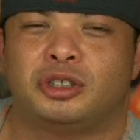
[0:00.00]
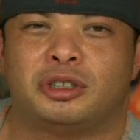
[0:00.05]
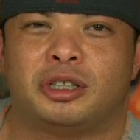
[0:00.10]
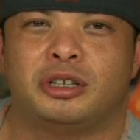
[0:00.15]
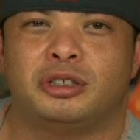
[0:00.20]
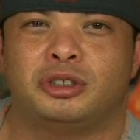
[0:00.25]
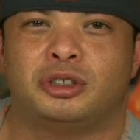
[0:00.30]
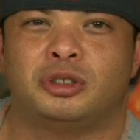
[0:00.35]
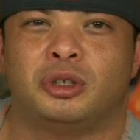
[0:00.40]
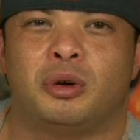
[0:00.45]

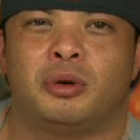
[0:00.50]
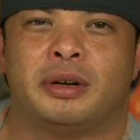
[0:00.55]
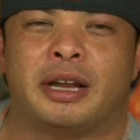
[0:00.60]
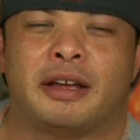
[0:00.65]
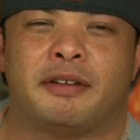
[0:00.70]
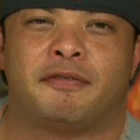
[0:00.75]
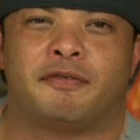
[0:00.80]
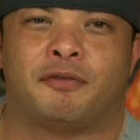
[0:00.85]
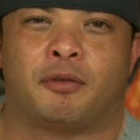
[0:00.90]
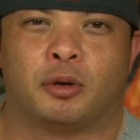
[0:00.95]
there's no
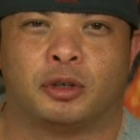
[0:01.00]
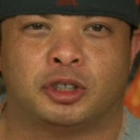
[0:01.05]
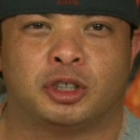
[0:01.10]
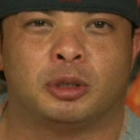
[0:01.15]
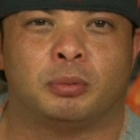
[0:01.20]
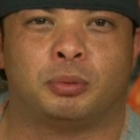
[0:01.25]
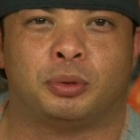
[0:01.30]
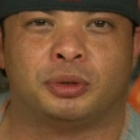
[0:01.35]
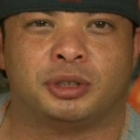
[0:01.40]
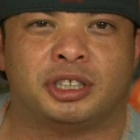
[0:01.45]
like
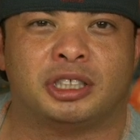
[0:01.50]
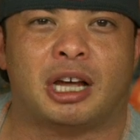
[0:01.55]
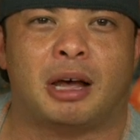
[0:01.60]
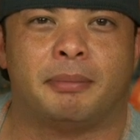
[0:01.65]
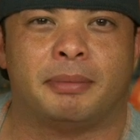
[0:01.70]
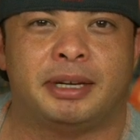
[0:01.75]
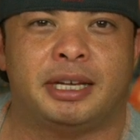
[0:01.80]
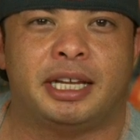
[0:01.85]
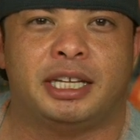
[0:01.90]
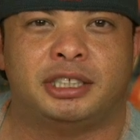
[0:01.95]
forcible
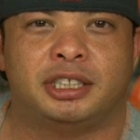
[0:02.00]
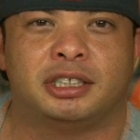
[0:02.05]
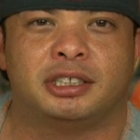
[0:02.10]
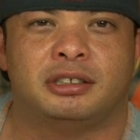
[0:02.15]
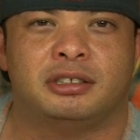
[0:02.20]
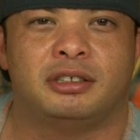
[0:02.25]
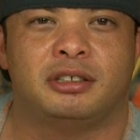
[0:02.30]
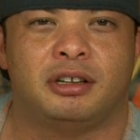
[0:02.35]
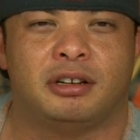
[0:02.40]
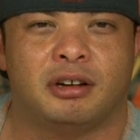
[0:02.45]

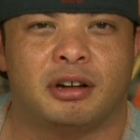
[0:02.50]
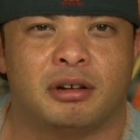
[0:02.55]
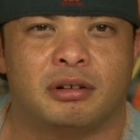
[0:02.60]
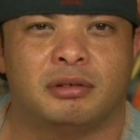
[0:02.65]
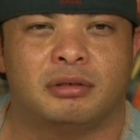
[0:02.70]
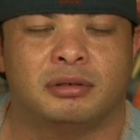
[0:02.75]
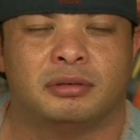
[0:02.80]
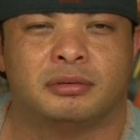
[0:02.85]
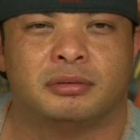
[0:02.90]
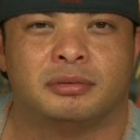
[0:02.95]
domination, you
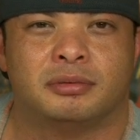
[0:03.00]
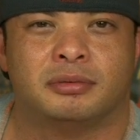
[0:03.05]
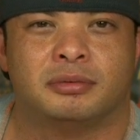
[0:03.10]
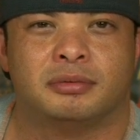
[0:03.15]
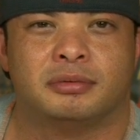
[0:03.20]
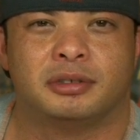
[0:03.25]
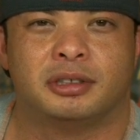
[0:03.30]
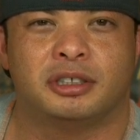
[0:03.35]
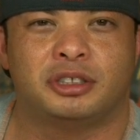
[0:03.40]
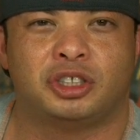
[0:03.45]
know?
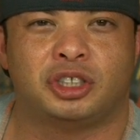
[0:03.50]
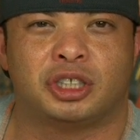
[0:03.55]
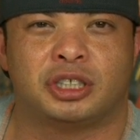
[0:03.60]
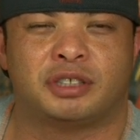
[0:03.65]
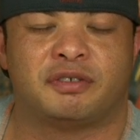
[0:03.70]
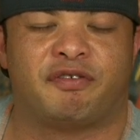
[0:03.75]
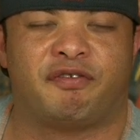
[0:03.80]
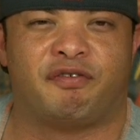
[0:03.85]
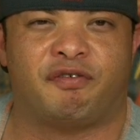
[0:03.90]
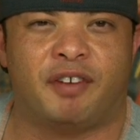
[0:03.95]
There's
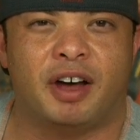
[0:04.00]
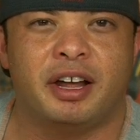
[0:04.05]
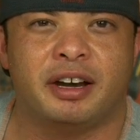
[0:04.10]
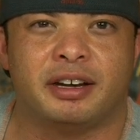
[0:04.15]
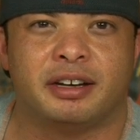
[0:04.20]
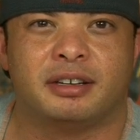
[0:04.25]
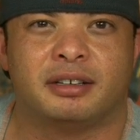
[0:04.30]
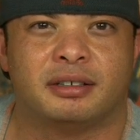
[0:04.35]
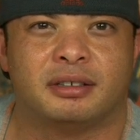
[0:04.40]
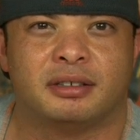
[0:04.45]
just
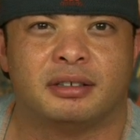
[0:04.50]
fun.